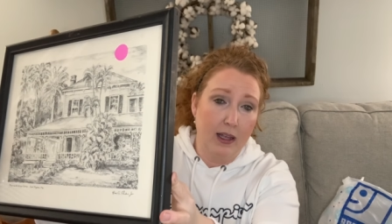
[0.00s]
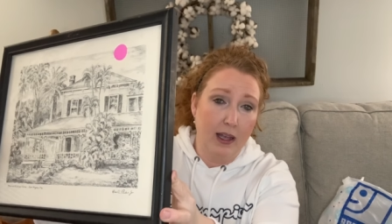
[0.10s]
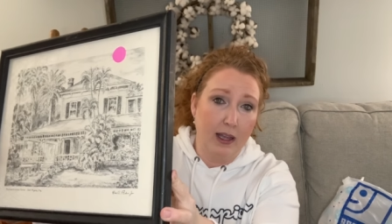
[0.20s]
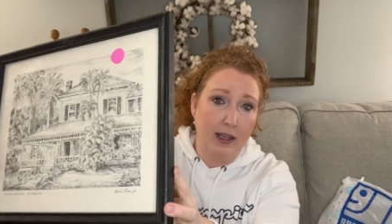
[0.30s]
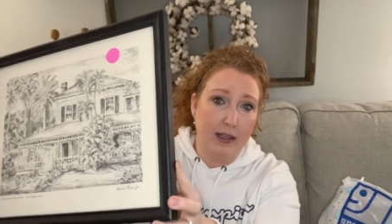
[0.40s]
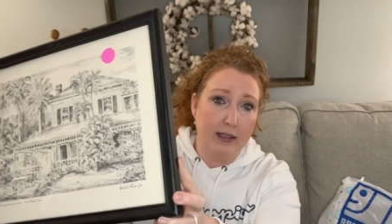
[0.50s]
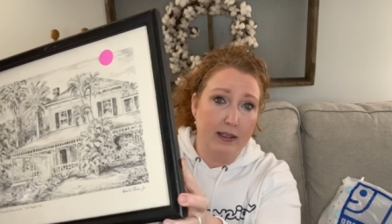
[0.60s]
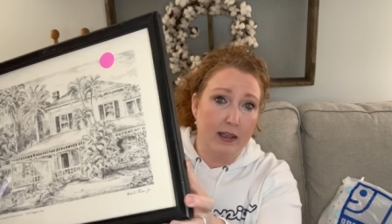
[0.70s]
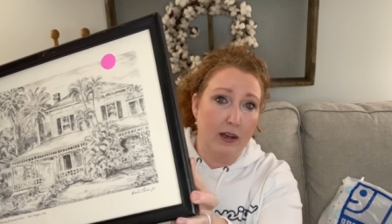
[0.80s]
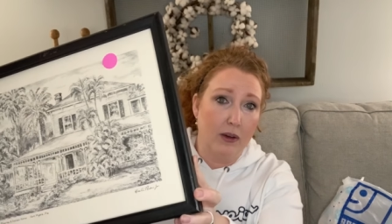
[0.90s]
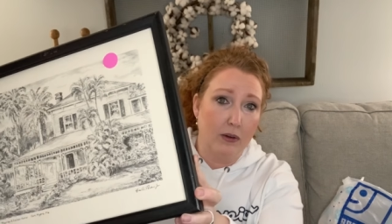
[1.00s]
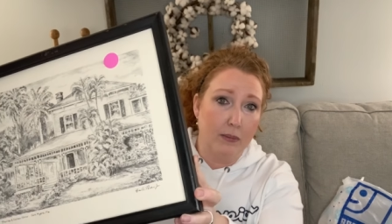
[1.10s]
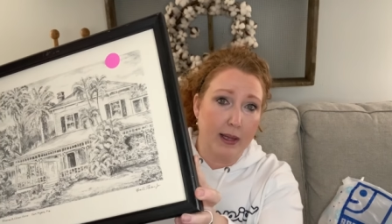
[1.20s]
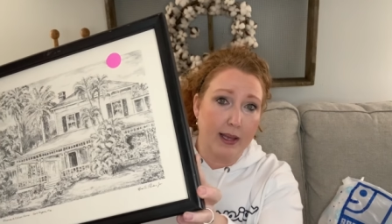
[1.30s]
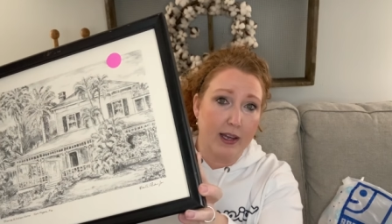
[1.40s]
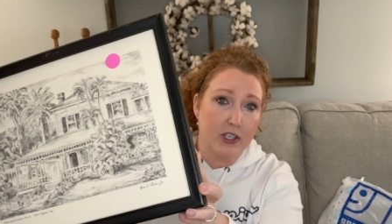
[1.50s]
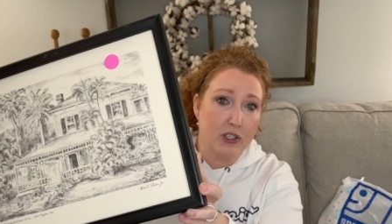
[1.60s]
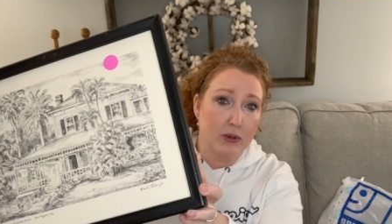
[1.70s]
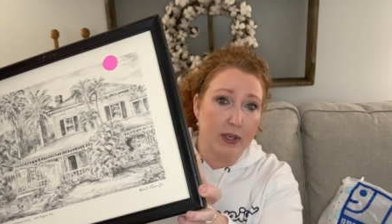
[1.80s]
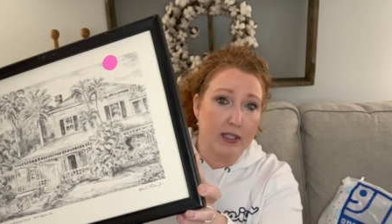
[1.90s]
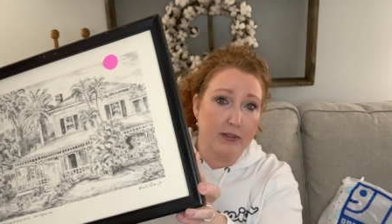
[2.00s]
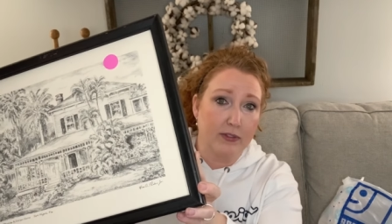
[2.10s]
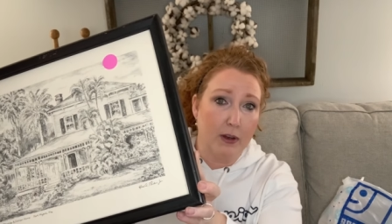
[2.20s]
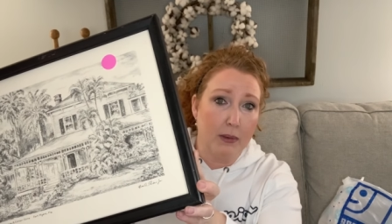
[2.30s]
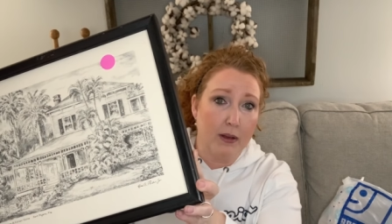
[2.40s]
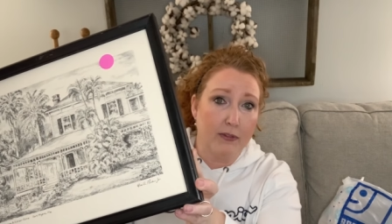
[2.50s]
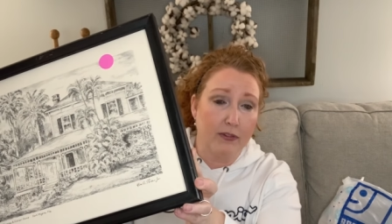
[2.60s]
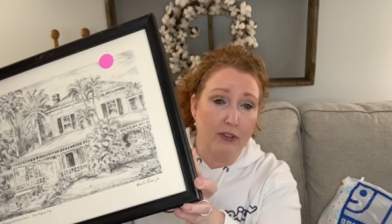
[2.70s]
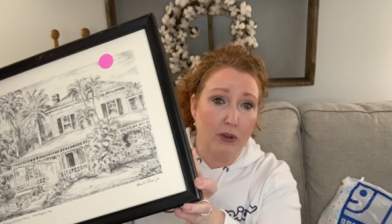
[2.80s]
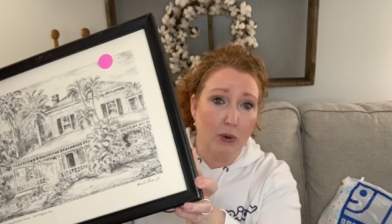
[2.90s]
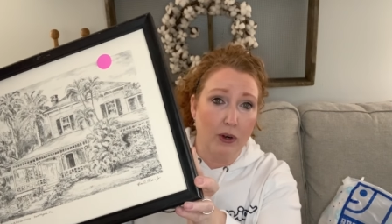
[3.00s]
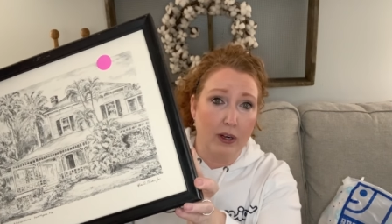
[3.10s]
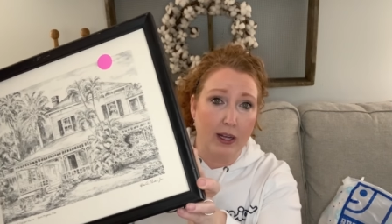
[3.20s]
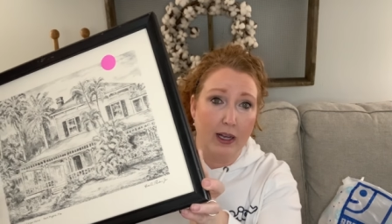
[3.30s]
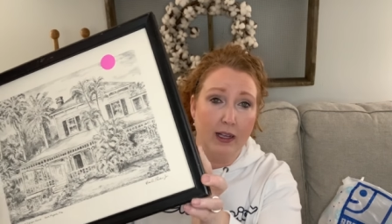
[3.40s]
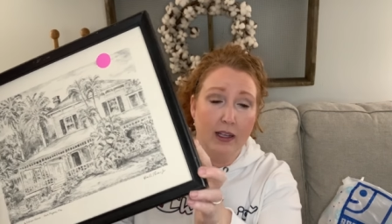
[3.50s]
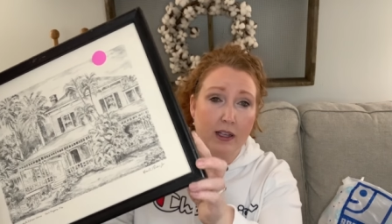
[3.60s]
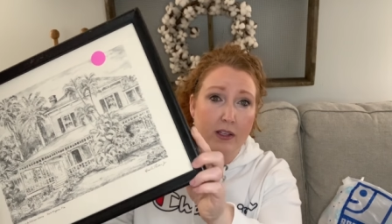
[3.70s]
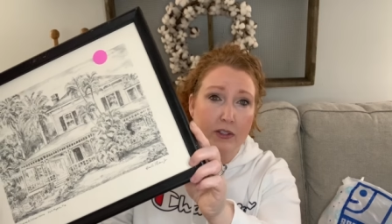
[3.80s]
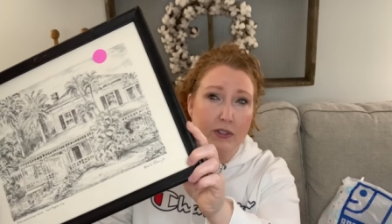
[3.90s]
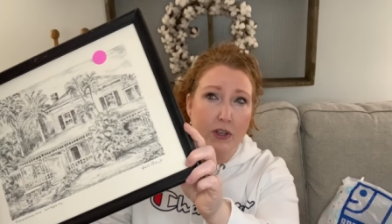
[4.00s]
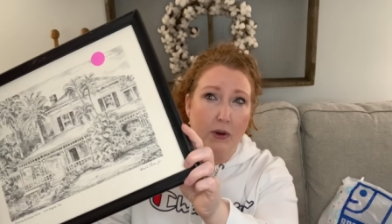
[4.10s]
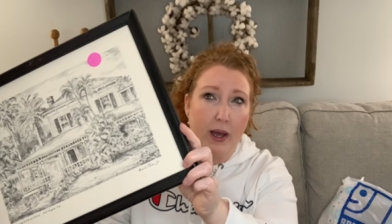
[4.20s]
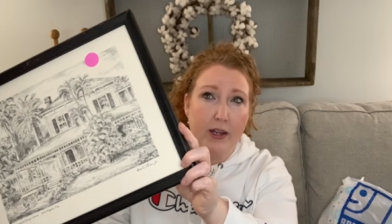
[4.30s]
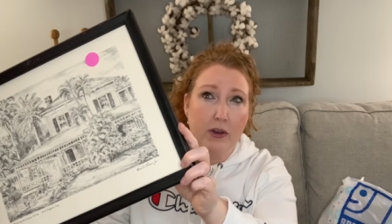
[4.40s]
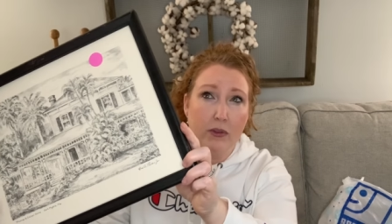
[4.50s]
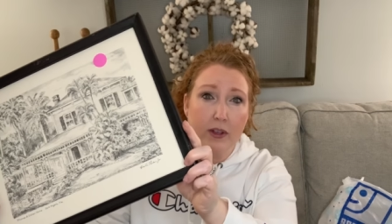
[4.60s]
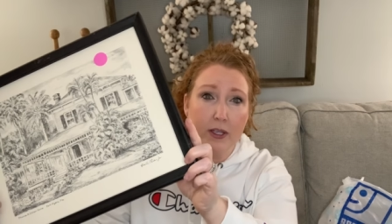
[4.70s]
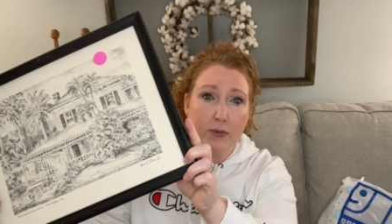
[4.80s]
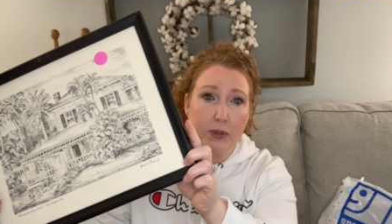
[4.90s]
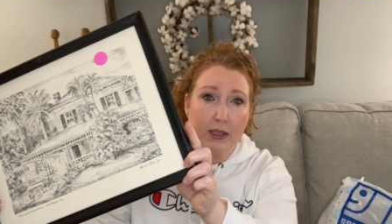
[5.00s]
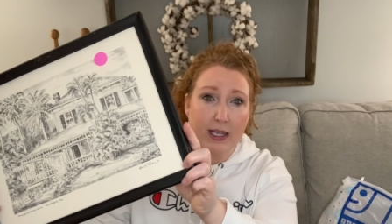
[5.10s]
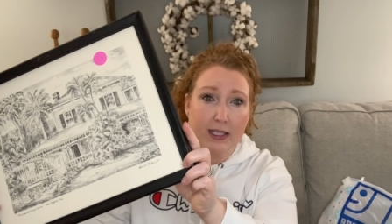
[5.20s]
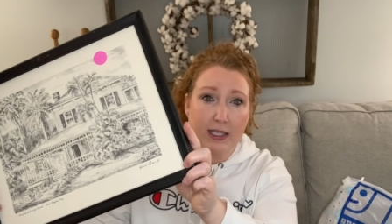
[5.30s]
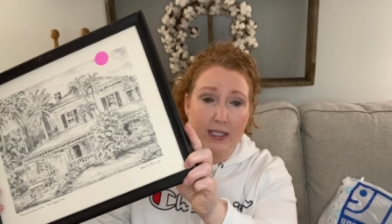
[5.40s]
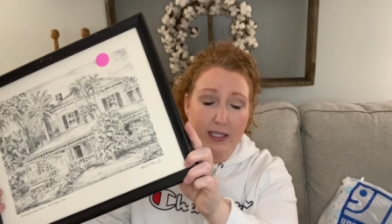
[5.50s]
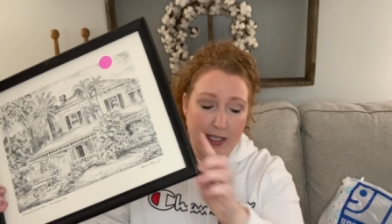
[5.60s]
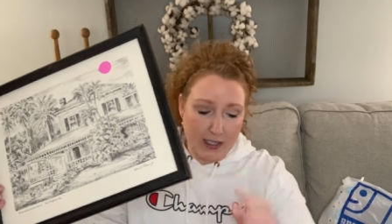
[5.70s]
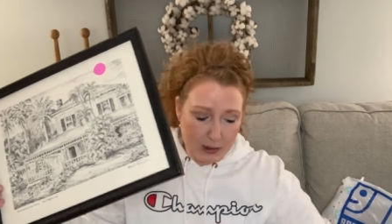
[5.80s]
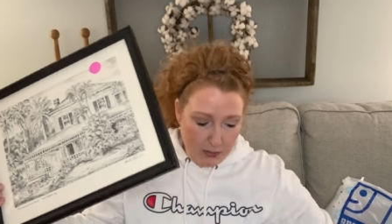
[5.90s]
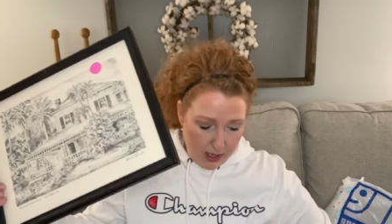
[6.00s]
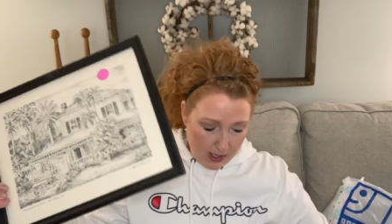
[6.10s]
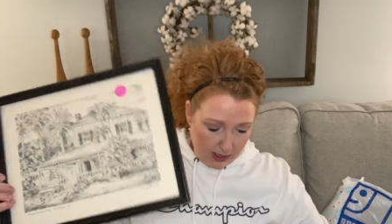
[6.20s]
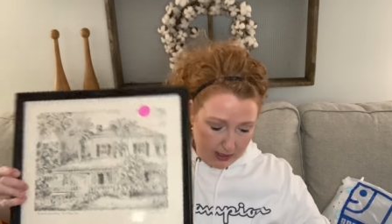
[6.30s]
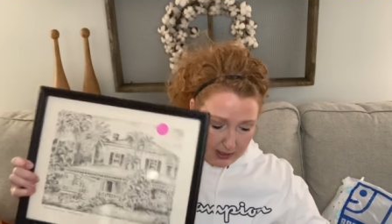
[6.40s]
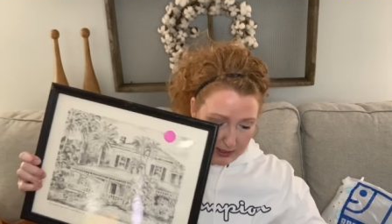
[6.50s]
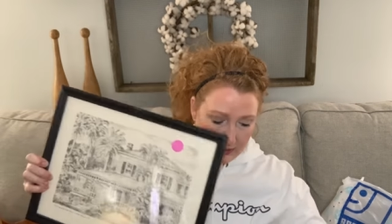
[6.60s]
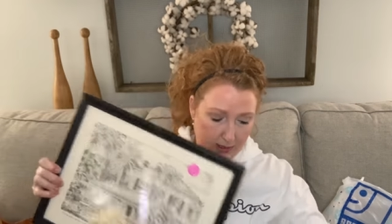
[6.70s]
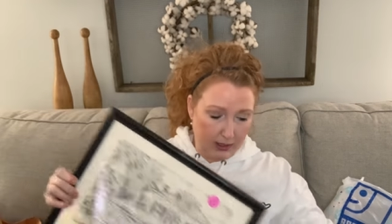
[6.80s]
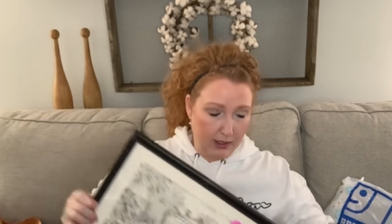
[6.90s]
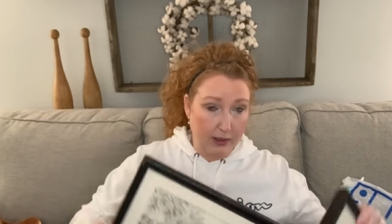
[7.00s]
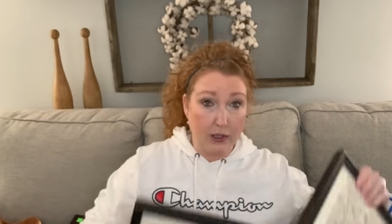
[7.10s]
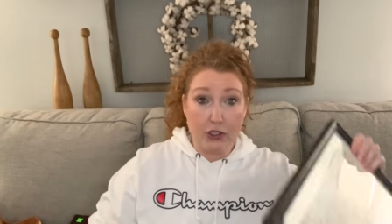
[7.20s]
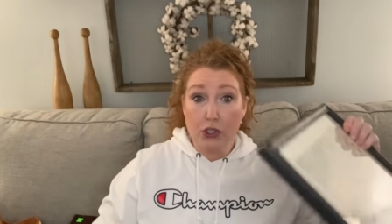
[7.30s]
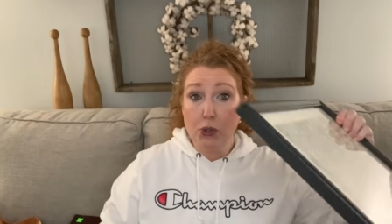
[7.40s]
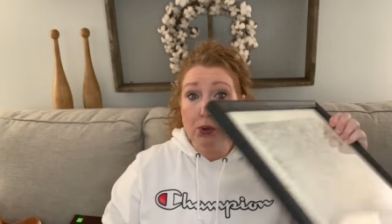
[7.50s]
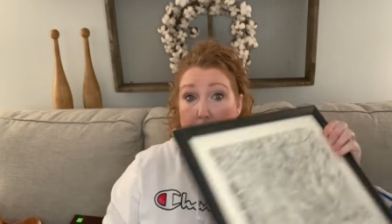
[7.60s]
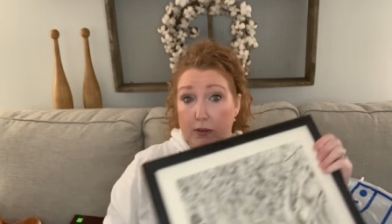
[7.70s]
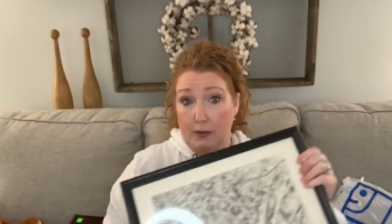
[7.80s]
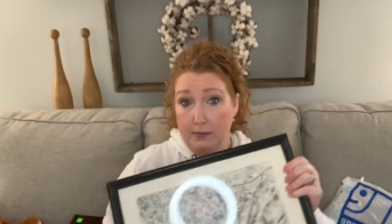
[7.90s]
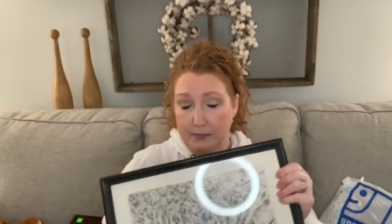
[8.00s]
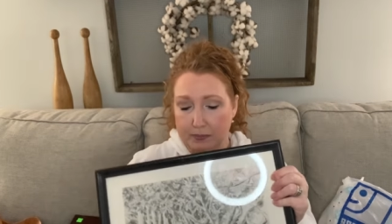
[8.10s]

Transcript: and oh my gosh so it's from a Florida so I know these were less than six bucks there's two of them